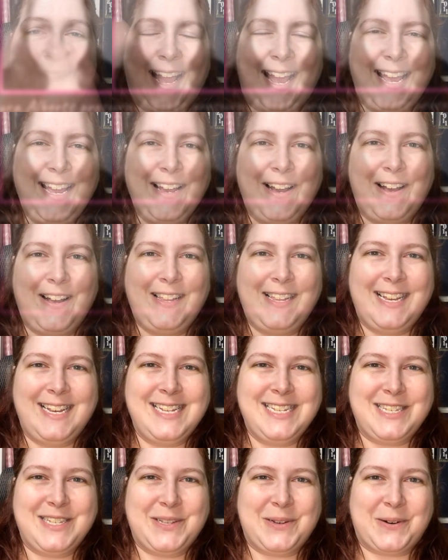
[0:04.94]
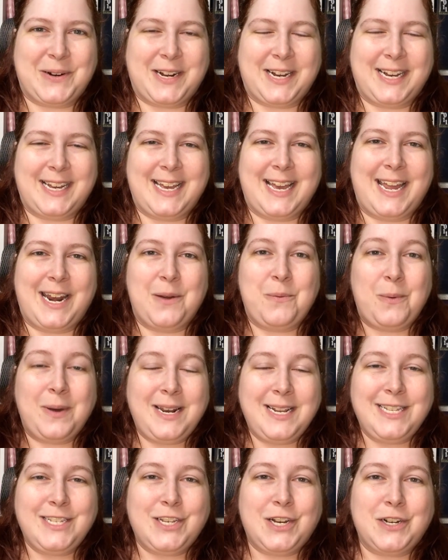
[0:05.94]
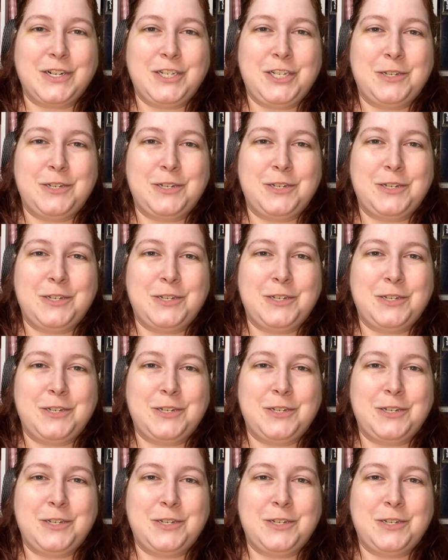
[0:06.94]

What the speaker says: Hey y'all, it's Laura, and I wanted to talk